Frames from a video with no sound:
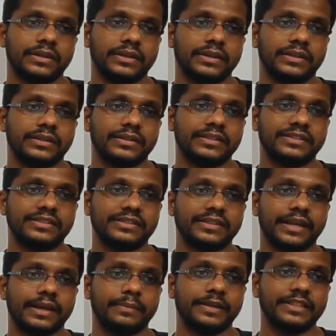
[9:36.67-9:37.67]
This
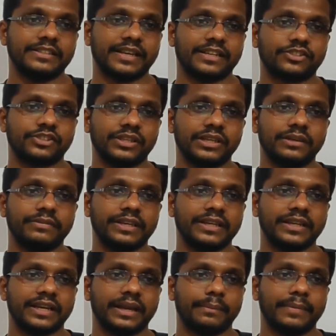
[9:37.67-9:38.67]
table is actually
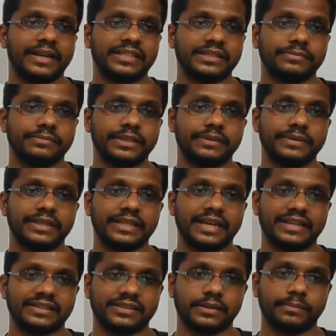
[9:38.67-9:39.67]
giving the comparison between
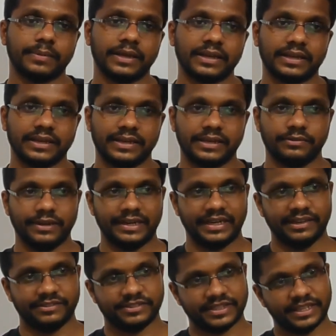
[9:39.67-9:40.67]
national park and
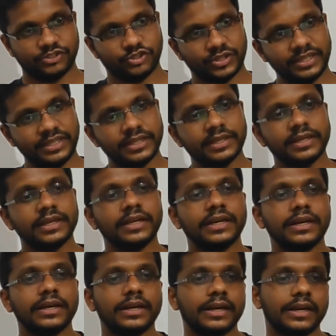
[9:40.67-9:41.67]
wildlife sanctuary.
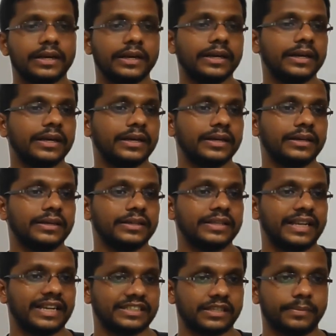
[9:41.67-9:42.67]

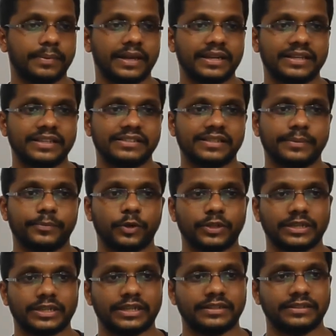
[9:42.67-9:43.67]
National park is a
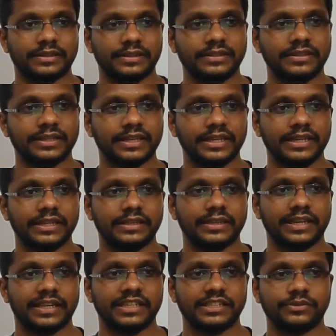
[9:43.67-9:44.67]
protected territory
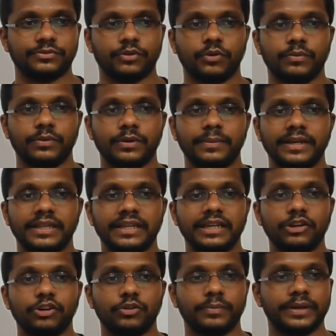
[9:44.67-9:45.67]
that is formed by the
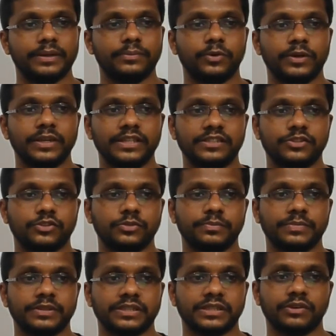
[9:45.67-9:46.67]
government bodies
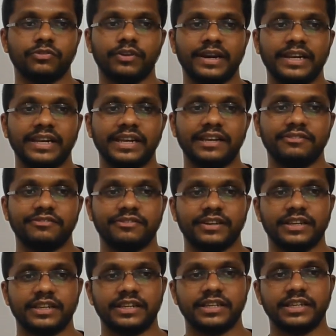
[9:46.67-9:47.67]
to preserve wildlife
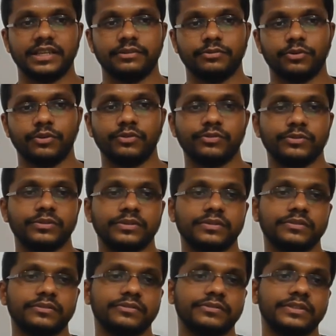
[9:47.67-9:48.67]
and evolve
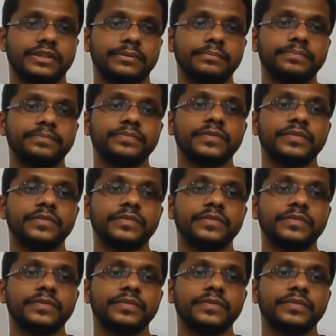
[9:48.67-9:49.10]
them.